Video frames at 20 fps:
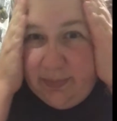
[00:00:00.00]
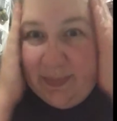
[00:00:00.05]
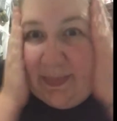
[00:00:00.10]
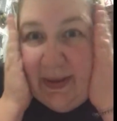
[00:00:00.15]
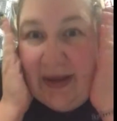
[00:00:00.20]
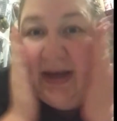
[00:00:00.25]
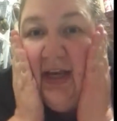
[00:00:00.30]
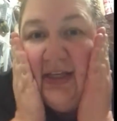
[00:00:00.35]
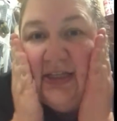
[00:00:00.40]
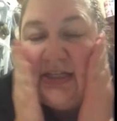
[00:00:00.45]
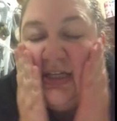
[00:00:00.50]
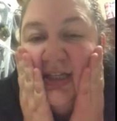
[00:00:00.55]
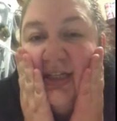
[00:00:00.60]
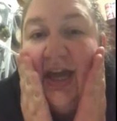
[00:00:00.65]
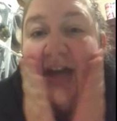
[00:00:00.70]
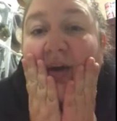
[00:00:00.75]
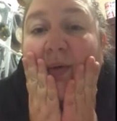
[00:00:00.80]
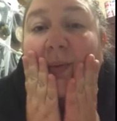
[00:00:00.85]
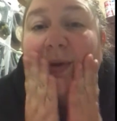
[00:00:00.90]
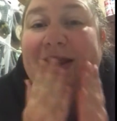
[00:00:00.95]
But it's just
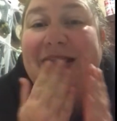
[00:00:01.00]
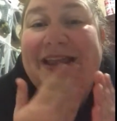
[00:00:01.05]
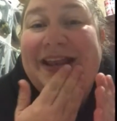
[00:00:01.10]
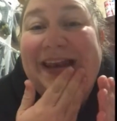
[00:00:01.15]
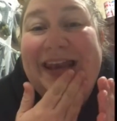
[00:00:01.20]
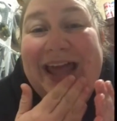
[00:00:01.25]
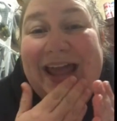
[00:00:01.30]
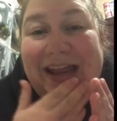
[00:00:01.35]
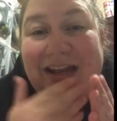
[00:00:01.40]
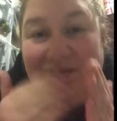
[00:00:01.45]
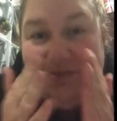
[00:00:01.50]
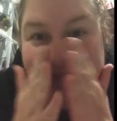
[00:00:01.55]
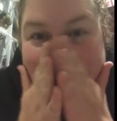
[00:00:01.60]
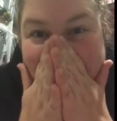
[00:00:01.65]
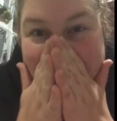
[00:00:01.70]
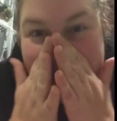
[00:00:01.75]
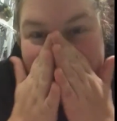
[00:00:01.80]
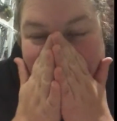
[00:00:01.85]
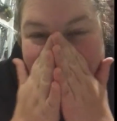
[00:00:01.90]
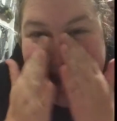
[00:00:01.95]
got a really light
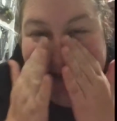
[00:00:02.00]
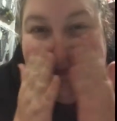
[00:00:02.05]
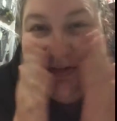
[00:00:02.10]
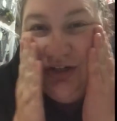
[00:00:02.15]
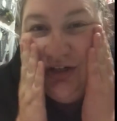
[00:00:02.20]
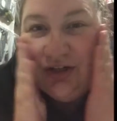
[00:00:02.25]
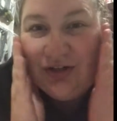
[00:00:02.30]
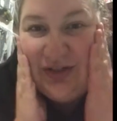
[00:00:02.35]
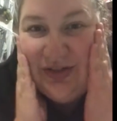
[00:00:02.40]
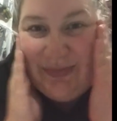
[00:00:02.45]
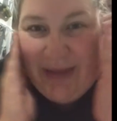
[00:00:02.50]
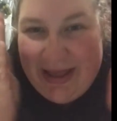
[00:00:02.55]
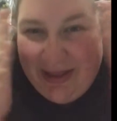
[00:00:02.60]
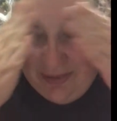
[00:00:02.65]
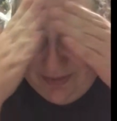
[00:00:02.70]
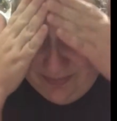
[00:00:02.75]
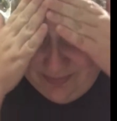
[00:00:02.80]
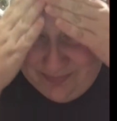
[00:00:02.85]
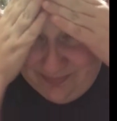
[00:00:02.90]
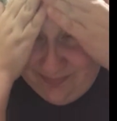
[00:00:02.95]
lavender smell.